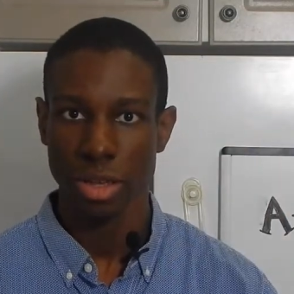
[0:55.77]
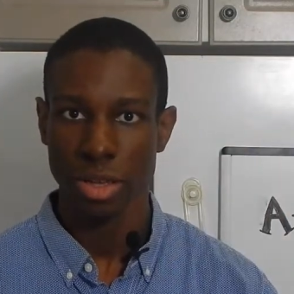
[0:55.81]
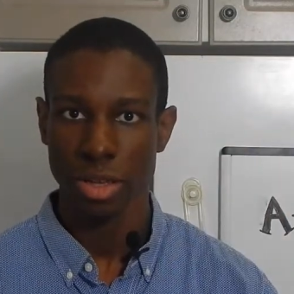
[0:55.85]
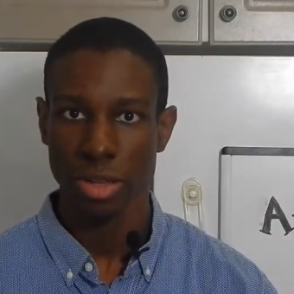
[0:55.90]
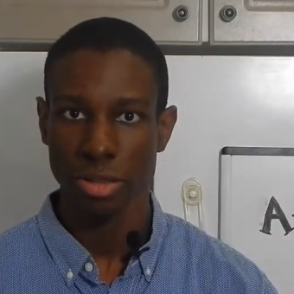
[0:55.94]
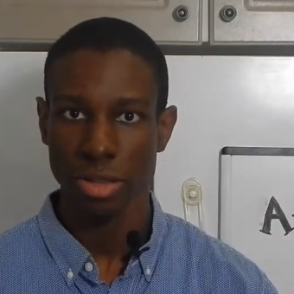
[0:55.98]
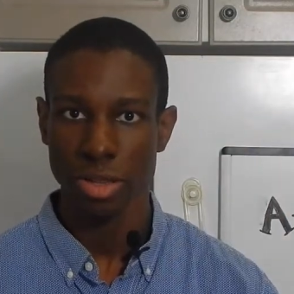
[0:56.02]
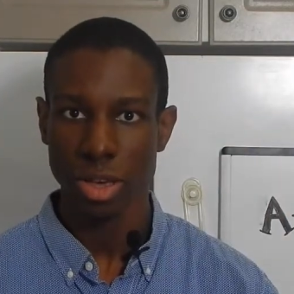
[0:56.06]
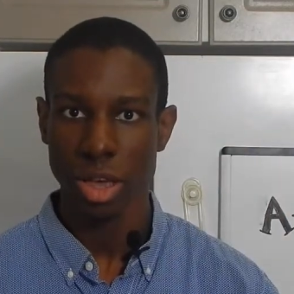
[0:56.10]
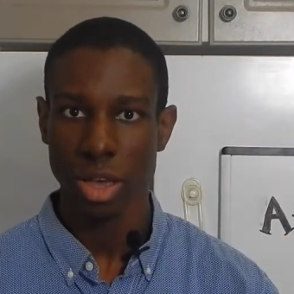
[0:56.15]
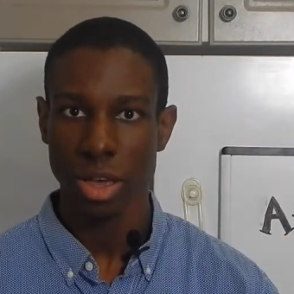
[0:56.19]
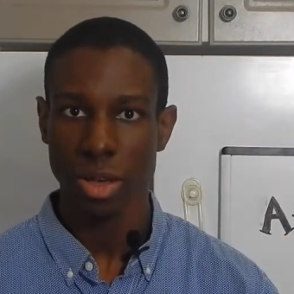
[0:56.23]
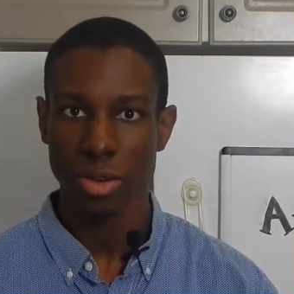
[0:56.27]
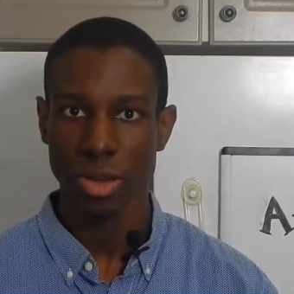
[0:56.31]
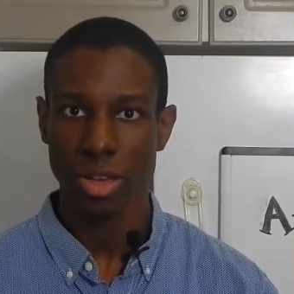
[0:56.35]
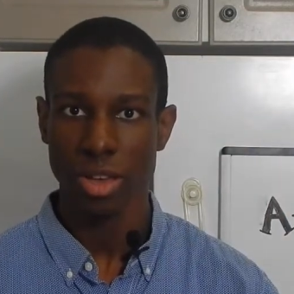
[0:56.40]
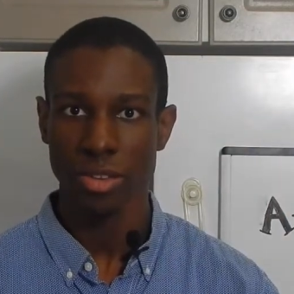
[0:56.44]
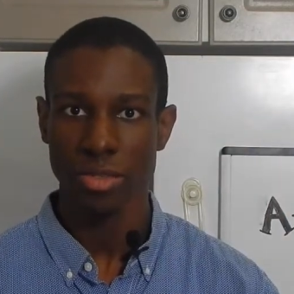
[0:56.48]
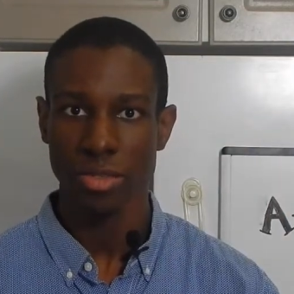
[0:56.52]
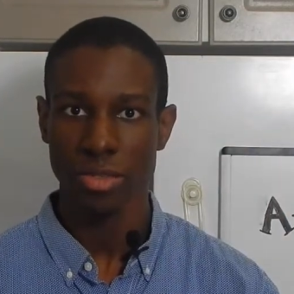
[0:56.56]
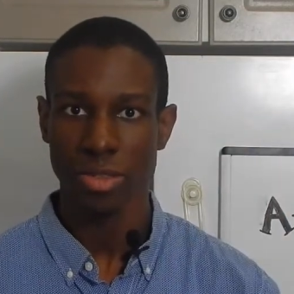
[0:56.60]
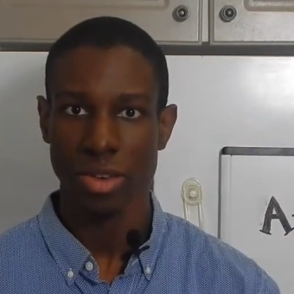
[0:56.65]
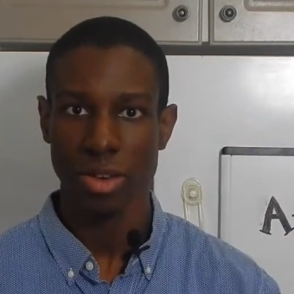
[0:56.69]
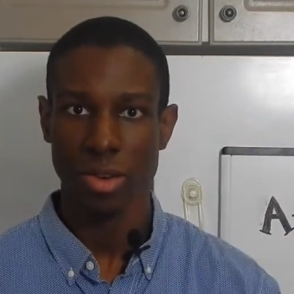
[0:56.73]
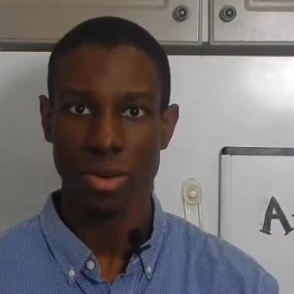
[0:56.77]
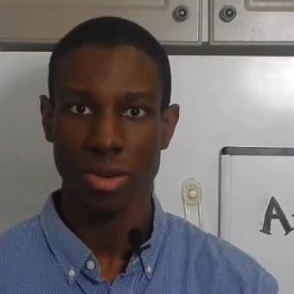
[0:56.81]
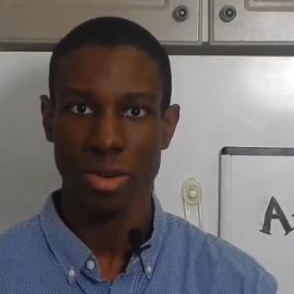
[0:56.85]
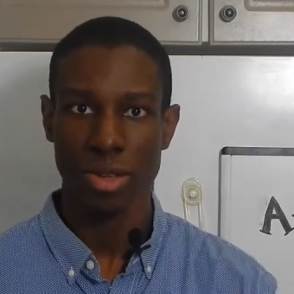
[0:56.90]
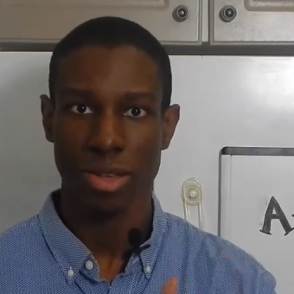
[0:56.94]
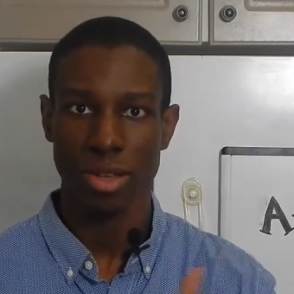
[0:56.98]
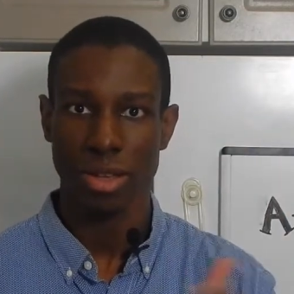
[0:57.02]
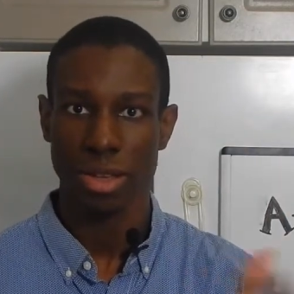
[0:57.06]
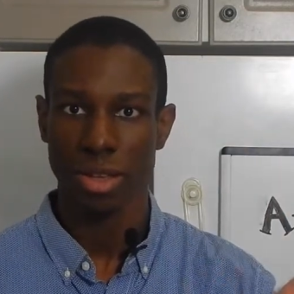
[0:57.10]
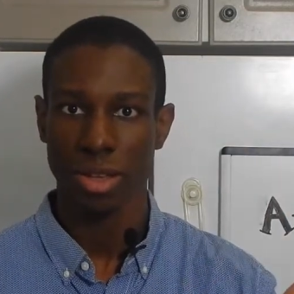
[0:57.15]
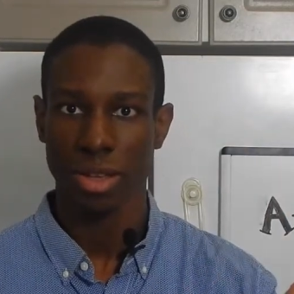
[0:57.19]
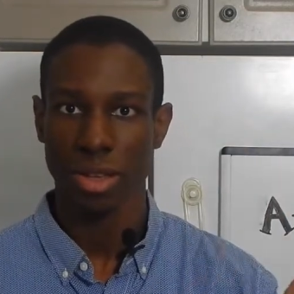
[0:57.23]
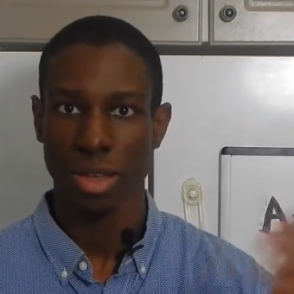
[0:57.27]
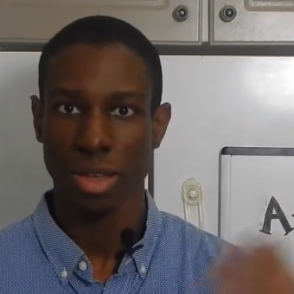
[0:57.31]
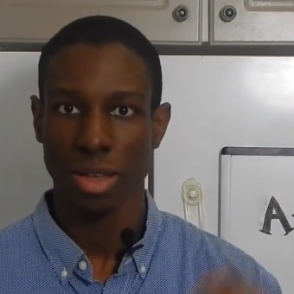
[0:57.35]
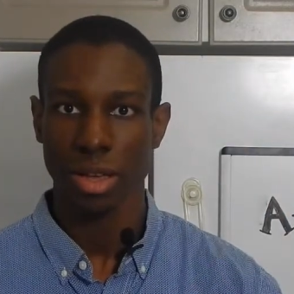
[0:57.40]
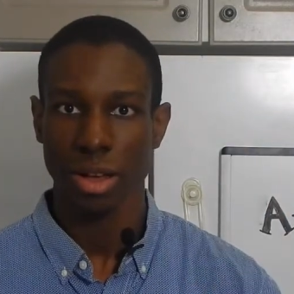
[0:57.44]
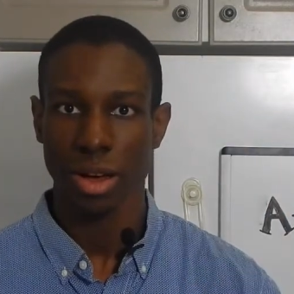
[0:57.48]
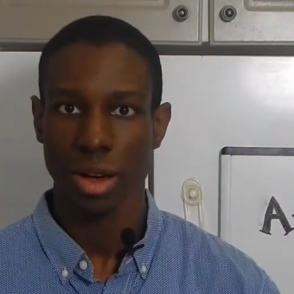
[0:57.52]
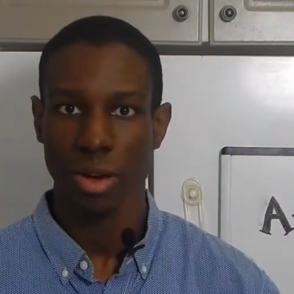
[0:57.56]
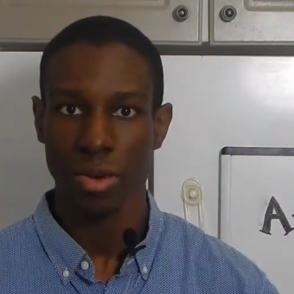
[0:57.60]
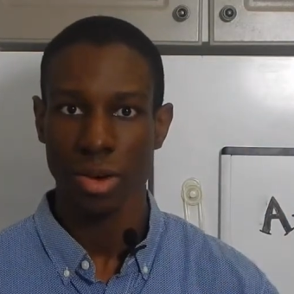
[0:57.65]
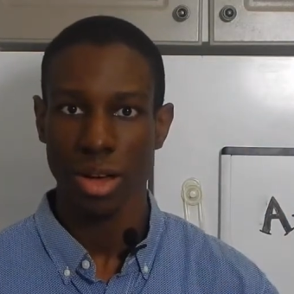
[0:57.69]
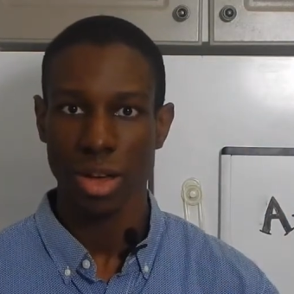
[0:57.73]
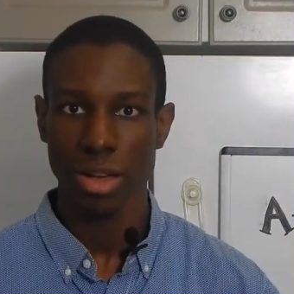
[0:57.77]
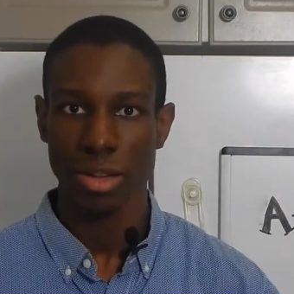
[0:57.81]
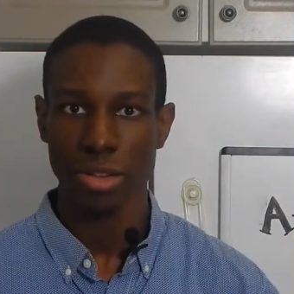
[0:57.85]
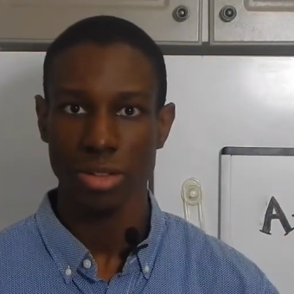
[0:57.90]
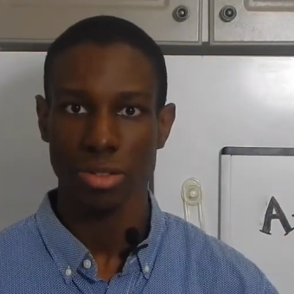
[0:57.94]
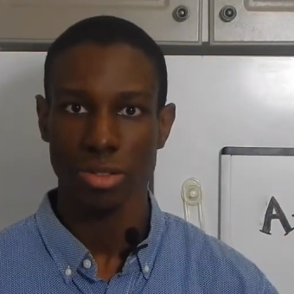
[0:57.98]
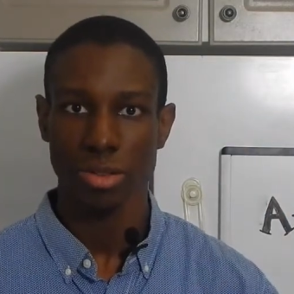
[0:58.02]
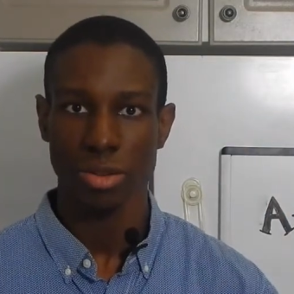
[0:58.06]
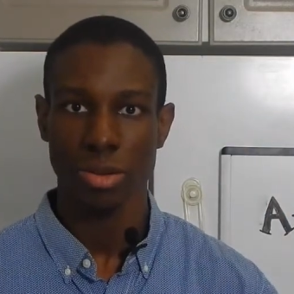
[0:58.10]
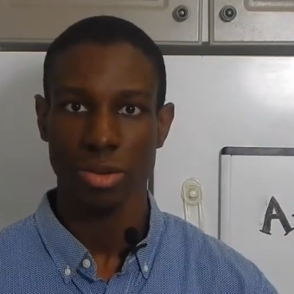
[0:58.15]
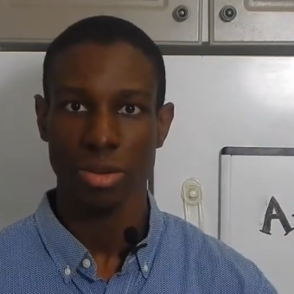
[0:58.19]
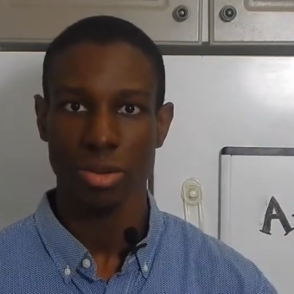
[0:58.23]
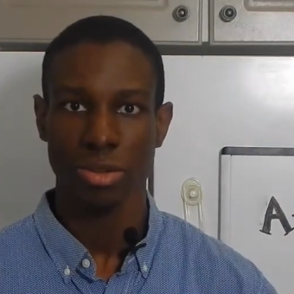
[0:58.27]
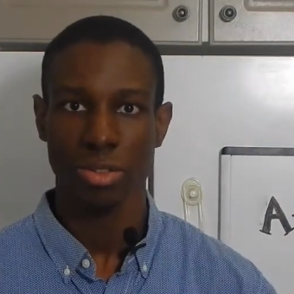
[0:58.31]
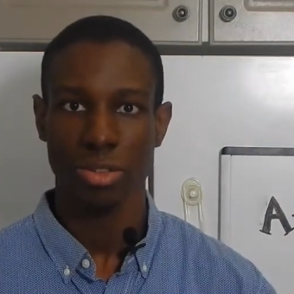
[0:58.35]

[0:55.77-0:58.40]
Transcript: So, if someone around you